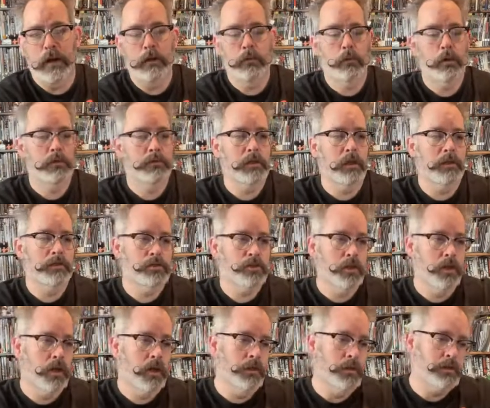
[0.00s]
I worked on
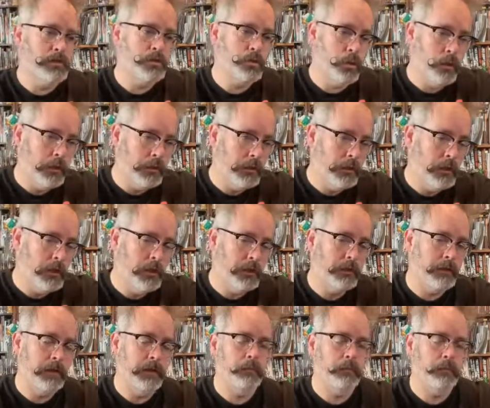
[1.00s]
Tron the toy line.